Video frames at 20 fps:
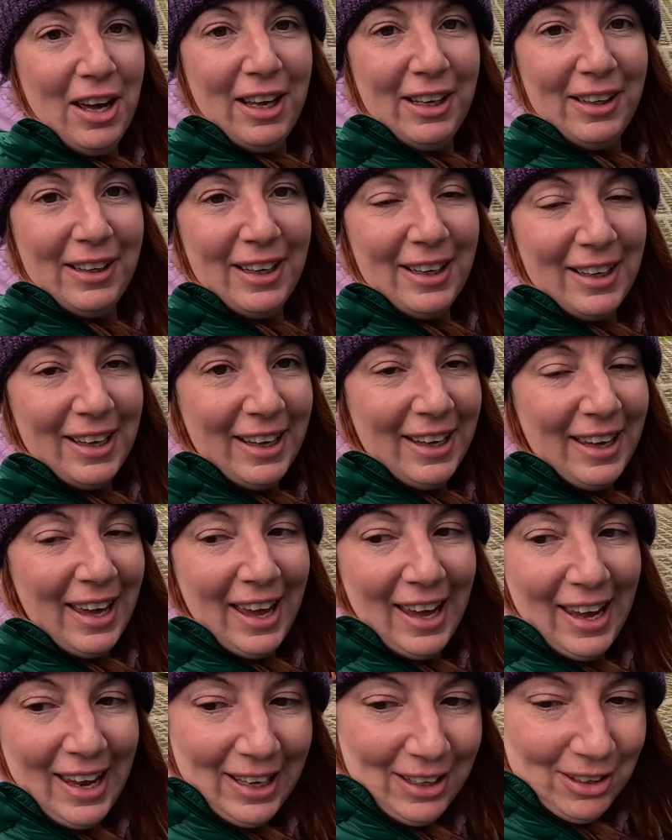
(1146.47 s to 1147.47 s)
and they can
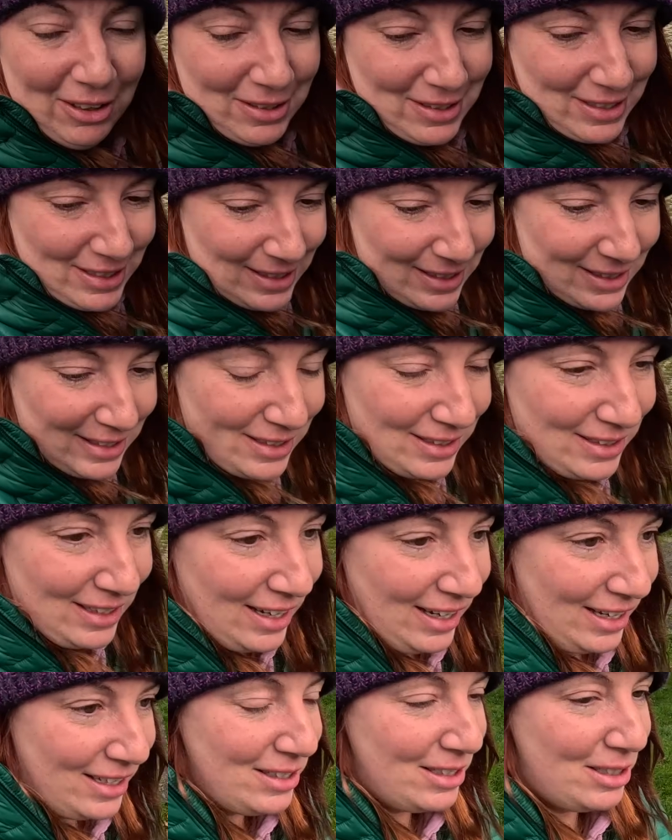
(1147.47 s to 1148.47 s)
get in because it
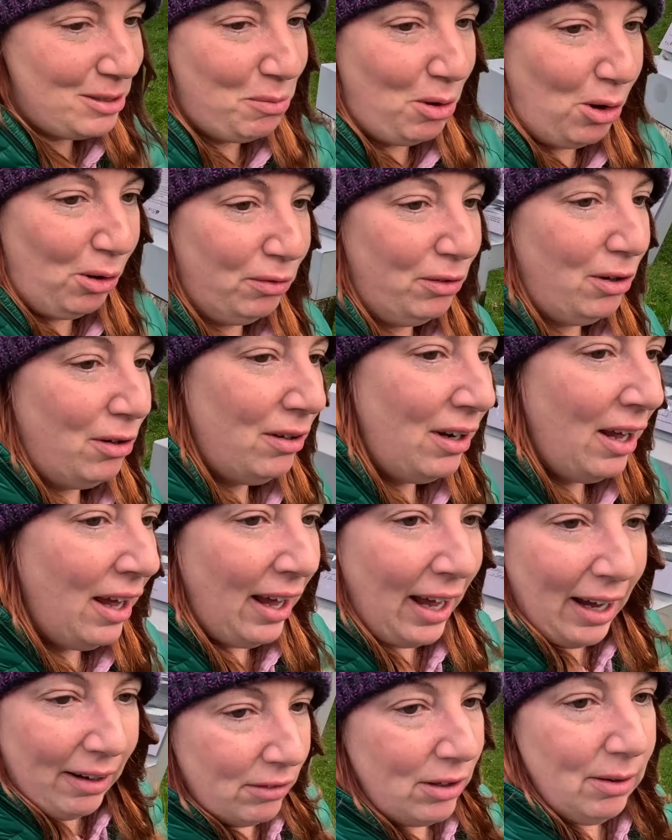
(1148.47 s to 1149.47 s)
is a small road.
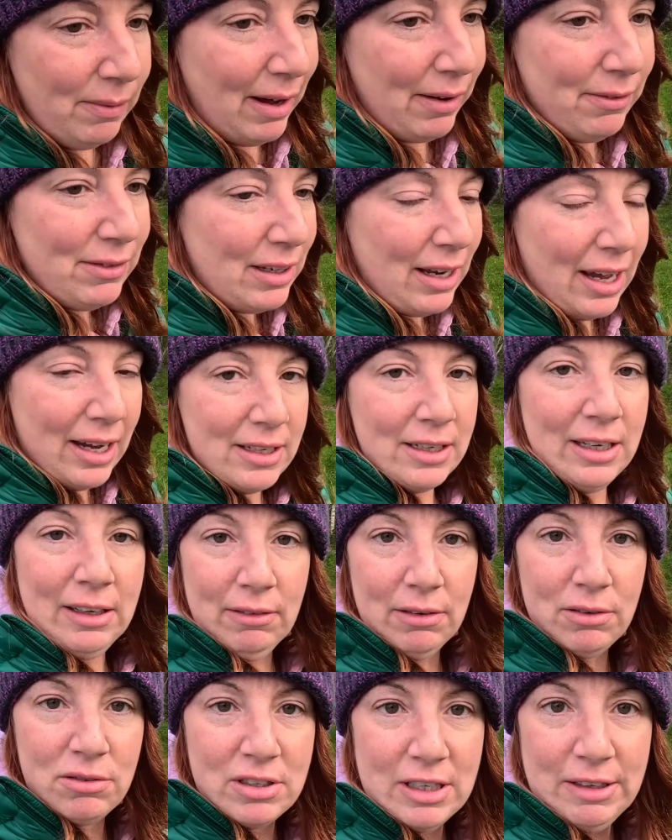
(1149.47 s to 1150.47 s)
I have no idea
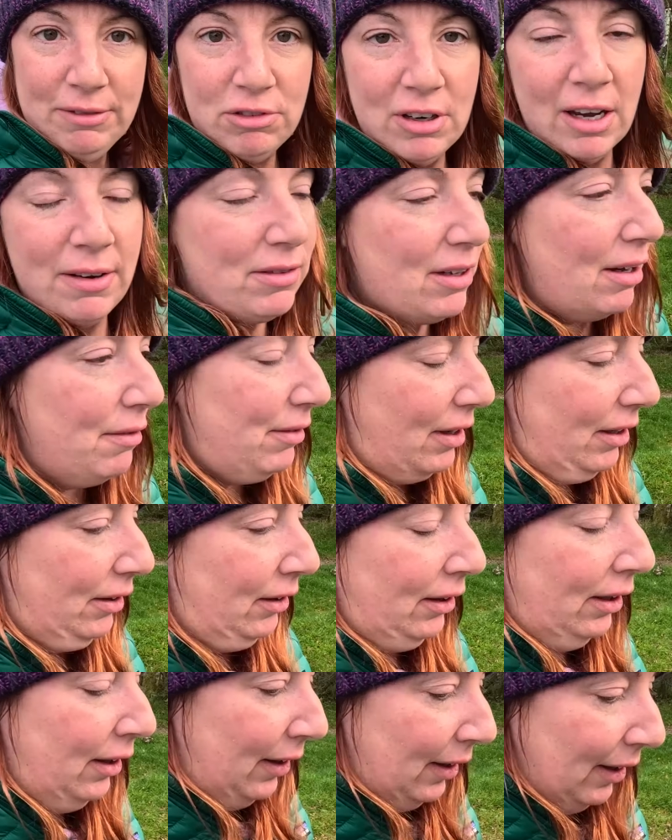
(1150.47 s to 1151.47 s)
how Steve drives that van.
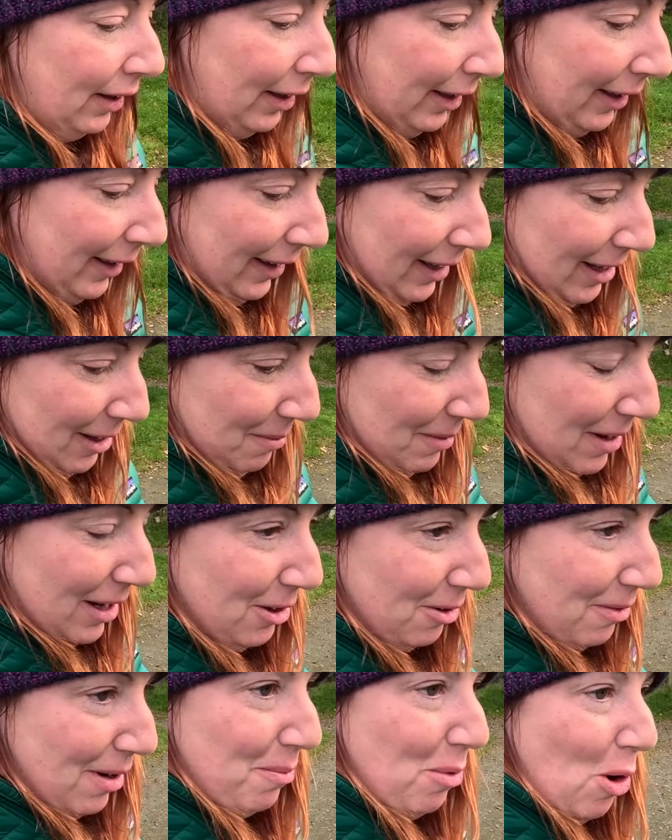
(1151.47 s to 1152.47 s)
I
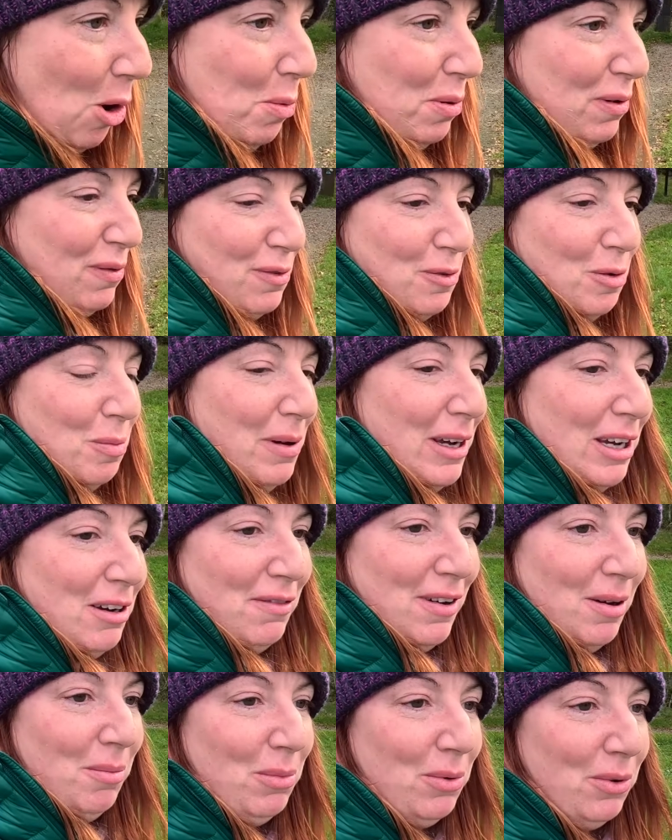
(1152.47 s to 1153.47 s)
know I'm hoping for a bigger
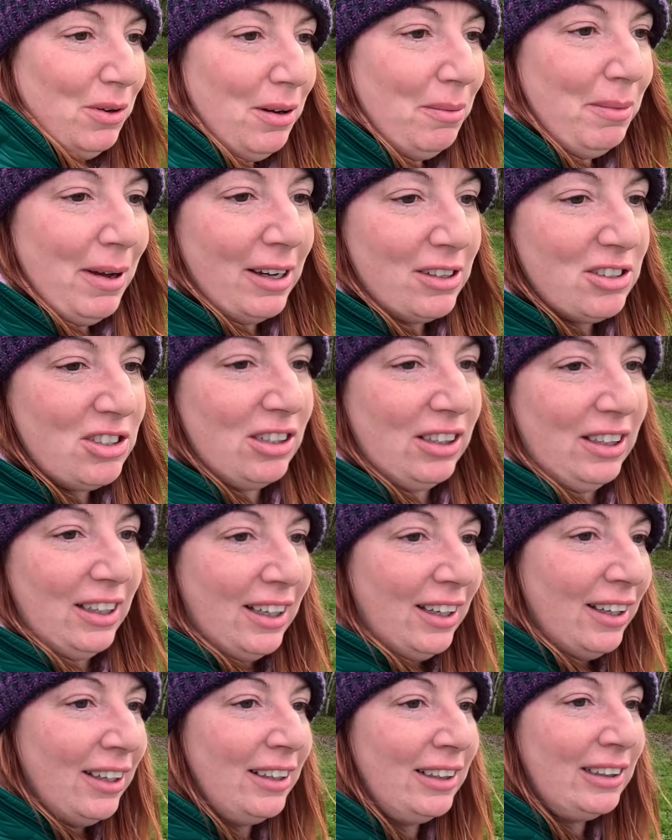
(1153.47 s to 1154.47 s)
van, but I'm
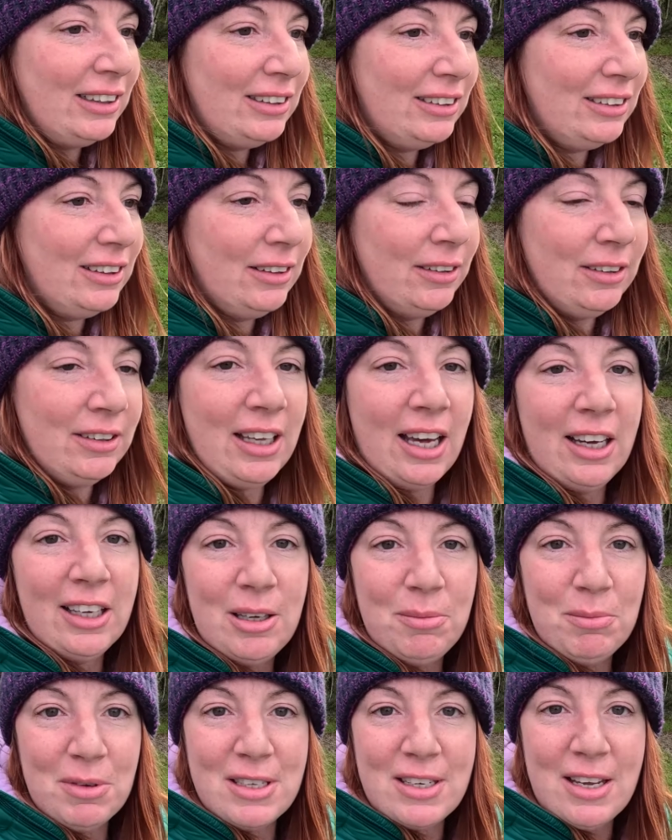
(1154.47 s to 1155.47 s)
actually
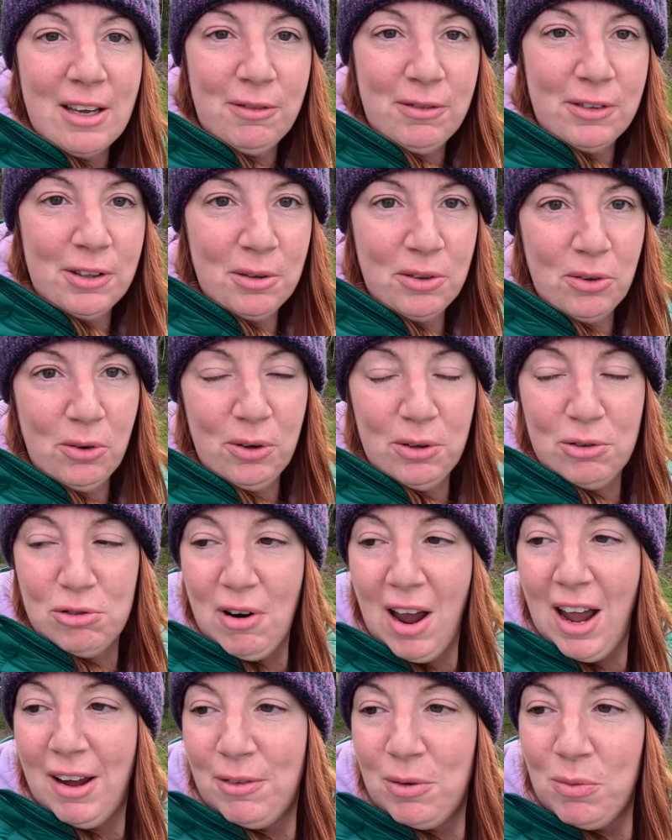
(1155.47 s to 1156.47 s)
cacking myself at the thought of
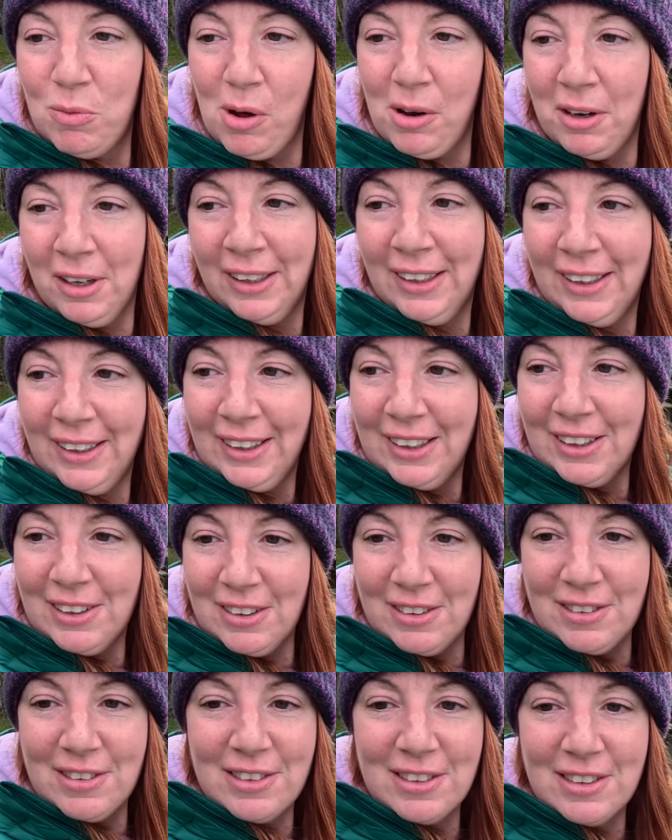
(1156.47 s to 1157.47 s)
driving one
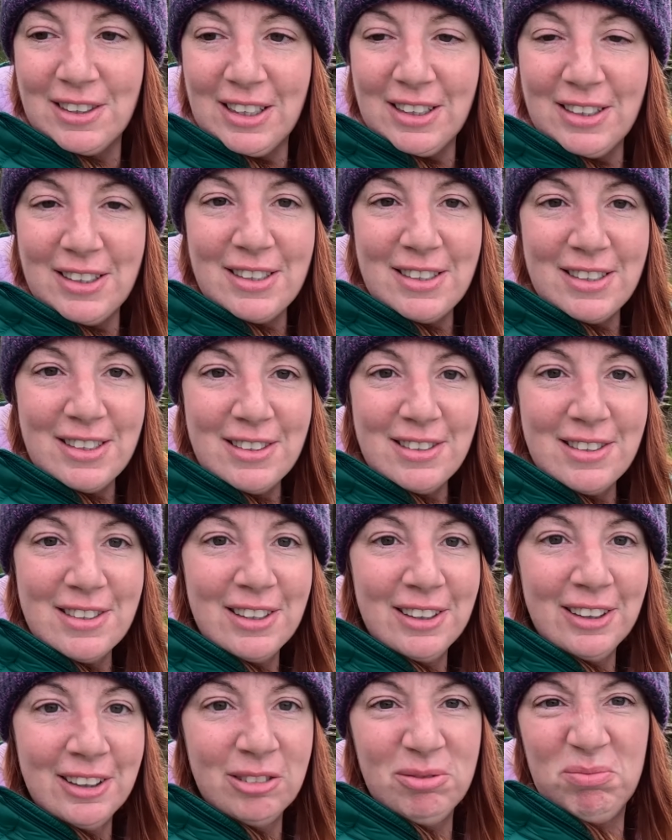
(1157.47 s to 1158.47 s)
because Gladys is
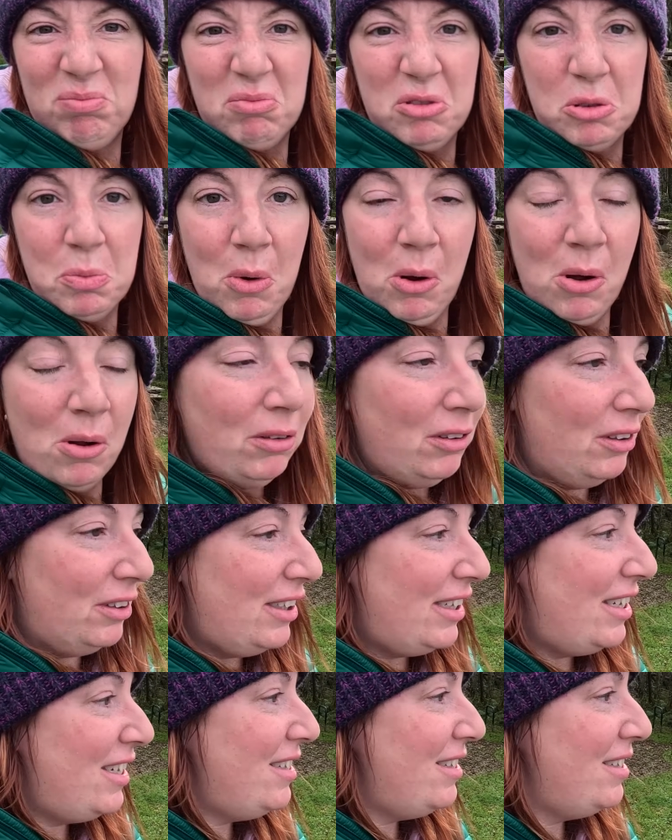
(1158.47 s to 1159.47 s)
small and
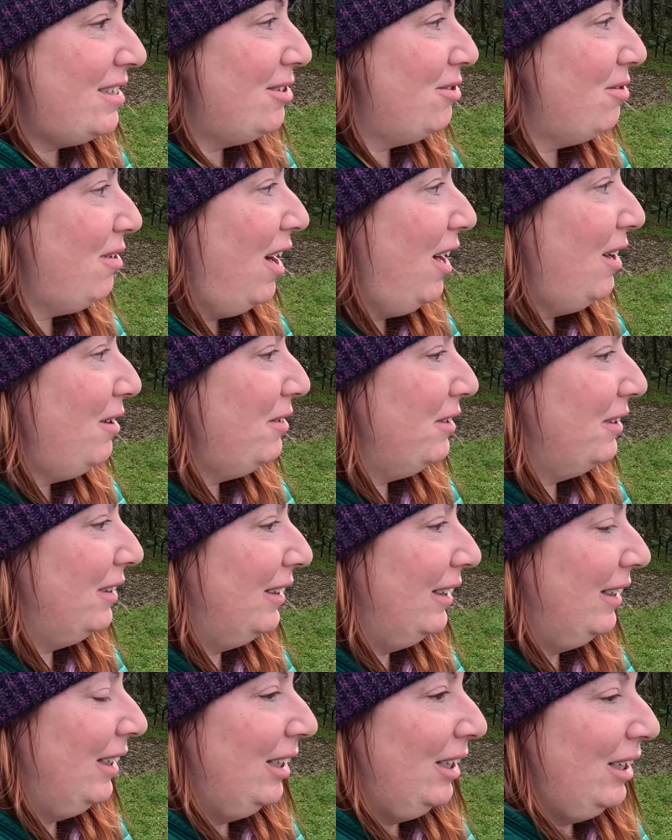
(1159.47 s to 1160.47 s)
easy to drive.
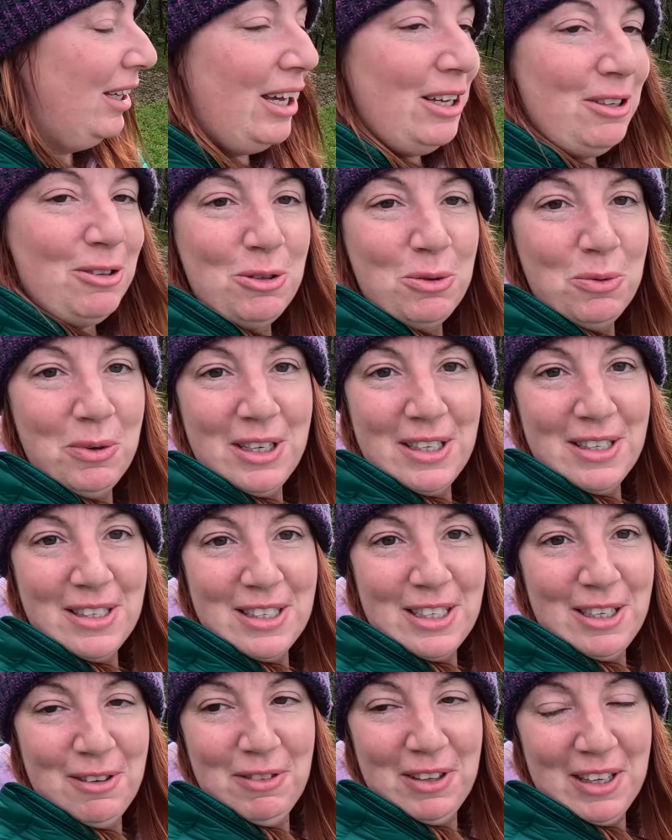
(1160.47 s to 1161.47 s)
I'll just wait and
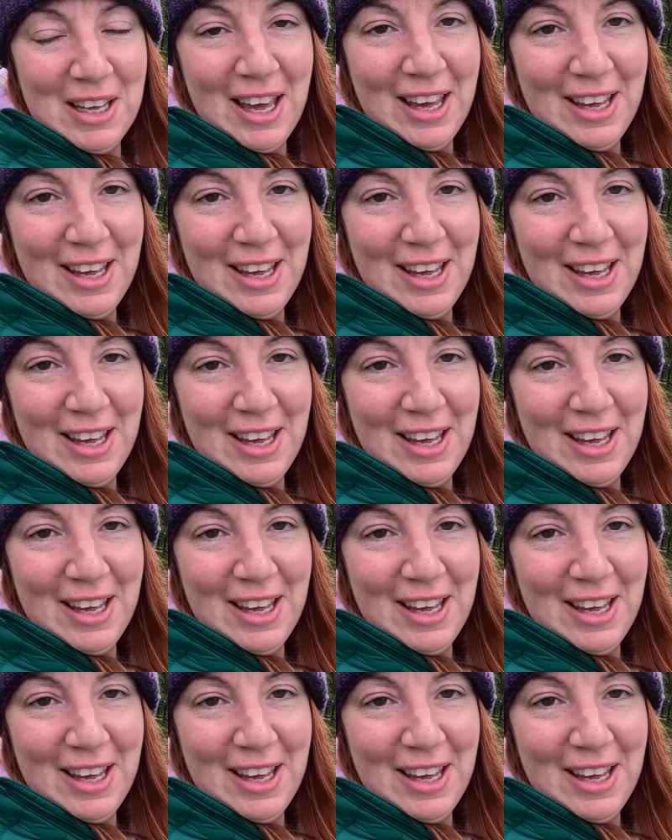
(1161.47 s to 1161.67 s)
see if they get